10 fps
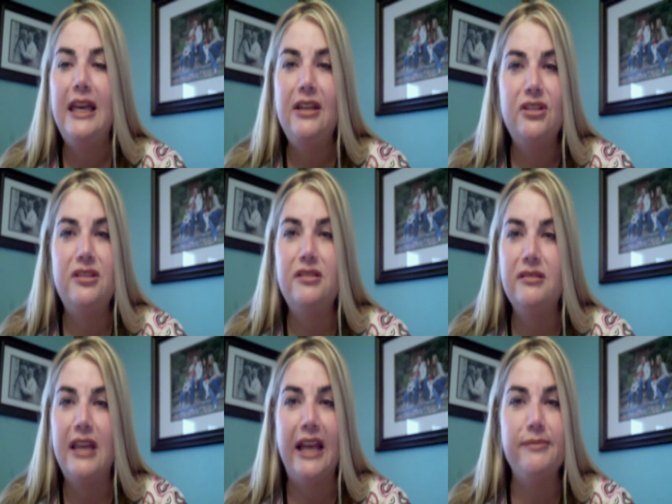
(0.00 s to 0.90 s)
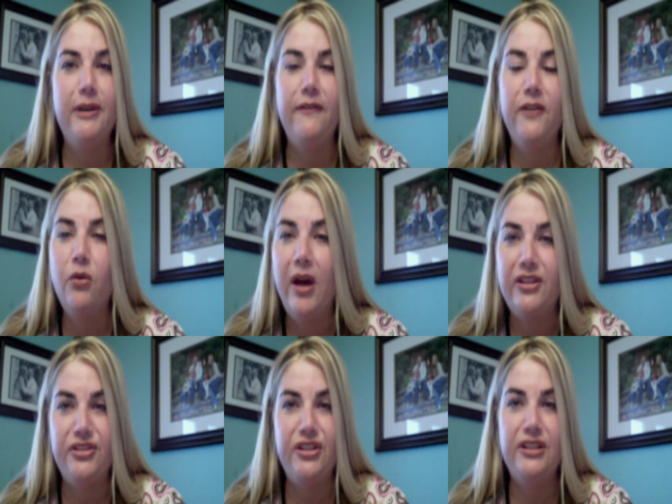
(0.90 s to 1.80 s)
He just asked me a few
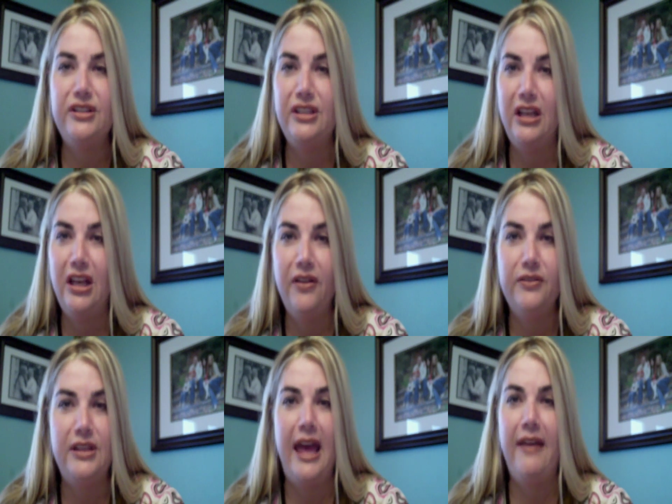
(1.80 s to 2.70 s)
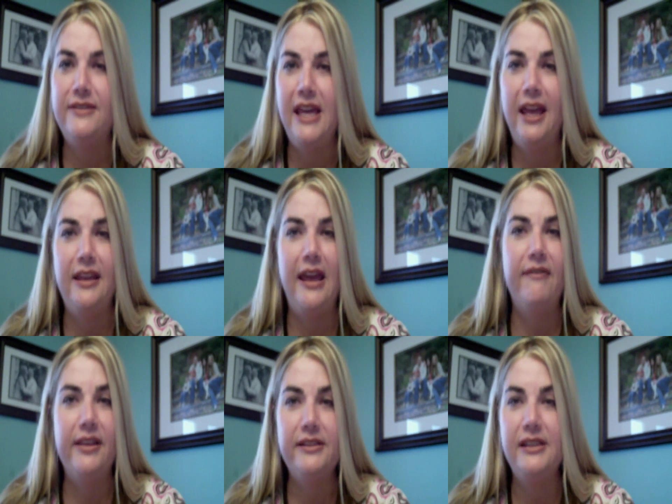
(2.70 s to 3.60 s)
questions. You know, you have debt, you
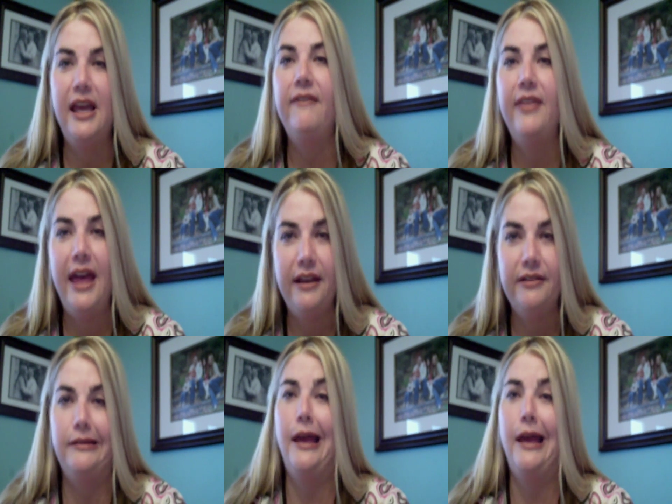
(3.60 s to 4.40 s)
have this, you have that.